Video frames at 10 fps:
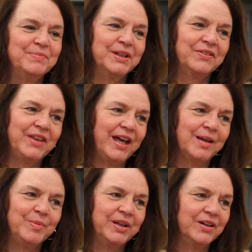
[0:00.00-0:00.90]
picked
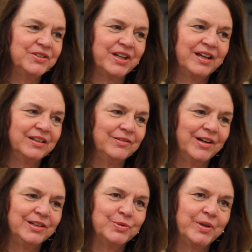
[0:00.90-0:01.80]
that because I had
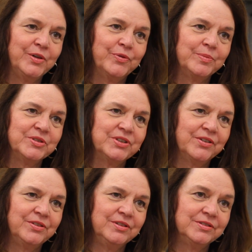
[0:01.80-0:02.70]
graduated from a
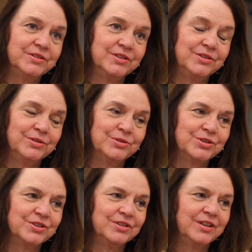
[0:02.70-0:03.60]
Southern
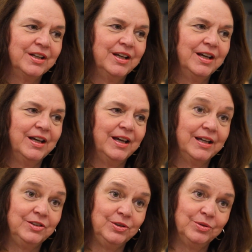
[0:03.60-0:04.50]
institution
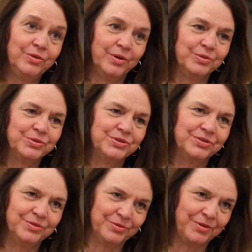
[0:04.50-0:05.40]
and knew those
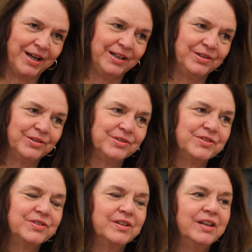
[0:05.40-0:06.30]

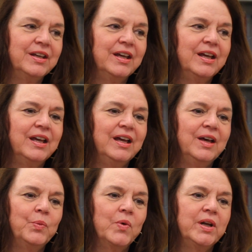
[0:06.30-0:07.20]
writers.
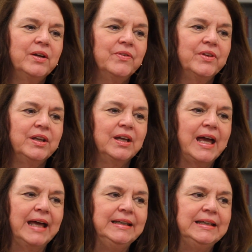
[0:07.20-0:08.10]
And one of the
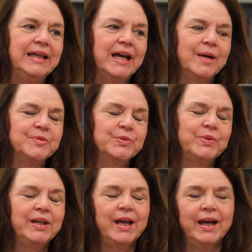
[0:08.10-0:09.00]
handicaps
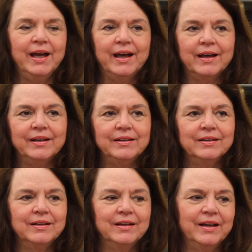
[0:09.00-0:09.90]
we had
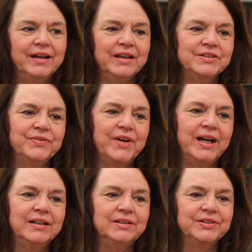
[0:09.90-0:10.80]
as
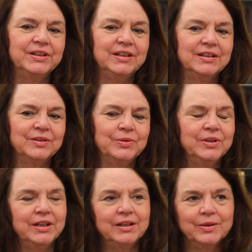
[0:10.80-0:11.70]
faculty in
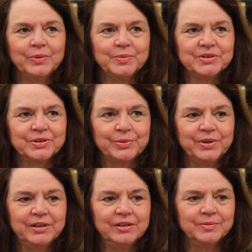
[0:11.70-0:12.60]
creating a women's
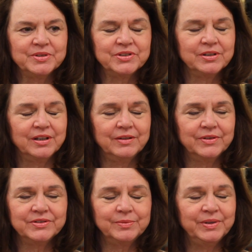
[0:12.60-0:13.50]
curriculum is that none of
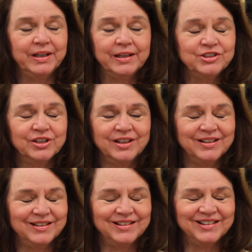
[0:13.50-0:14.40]
us had been
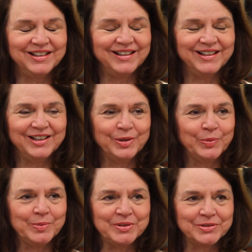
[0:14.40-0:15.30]
educated in a
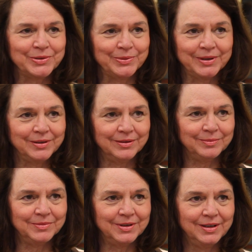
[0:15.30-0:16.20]
women's
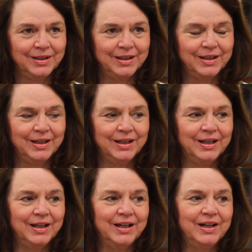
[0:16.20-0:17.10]
curriculum.
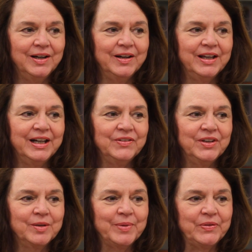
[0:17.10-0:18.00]
And I
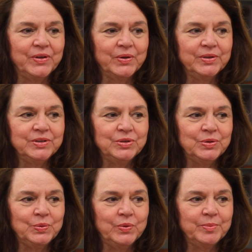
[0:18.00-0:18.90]
think about the only
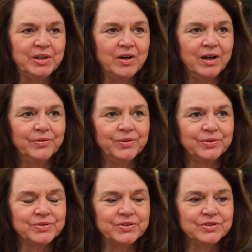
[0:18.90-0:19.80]
two women
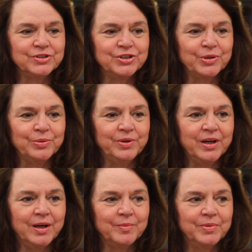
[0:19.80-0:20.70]
authors that showed
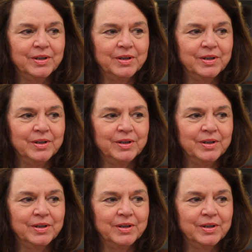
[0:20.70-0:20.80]
up